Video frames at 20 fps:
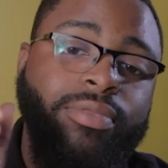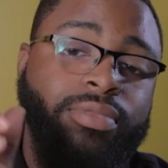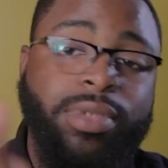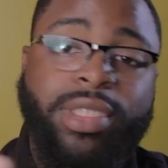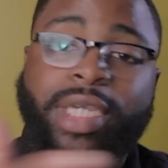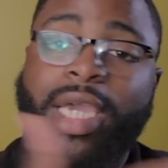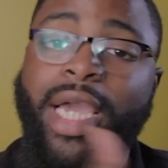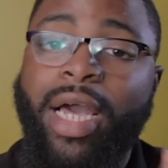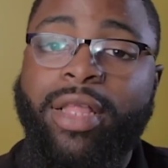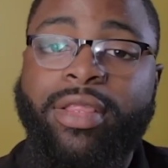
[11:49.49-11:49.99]

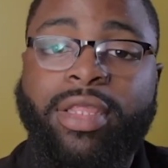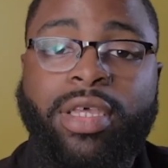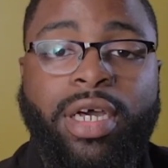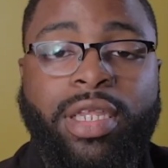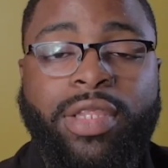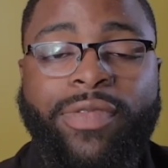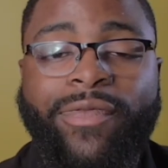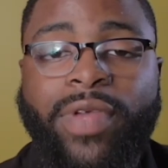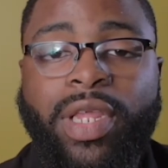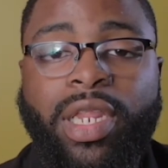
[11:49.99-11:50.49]
Check out the
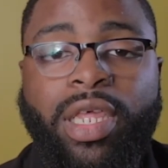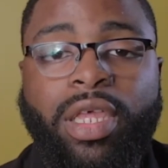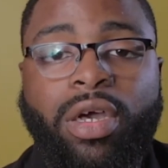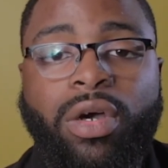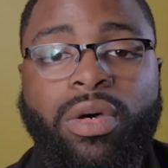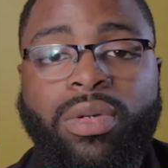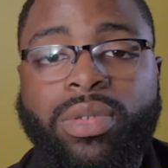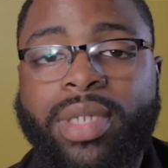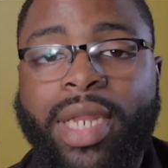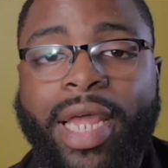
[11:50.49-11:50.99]
other
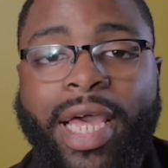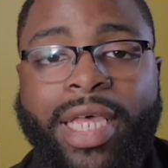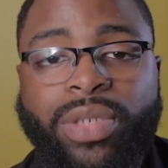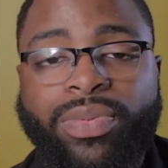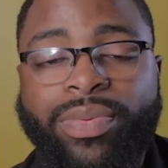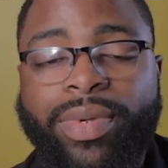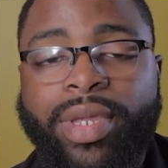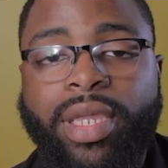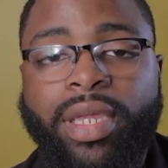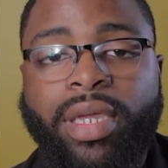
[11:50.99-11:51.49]
videos.
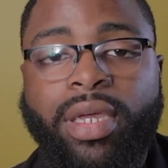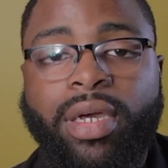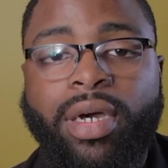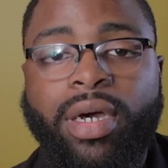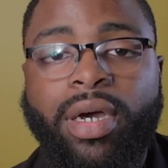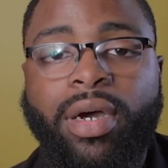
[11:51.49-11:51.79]
Last week,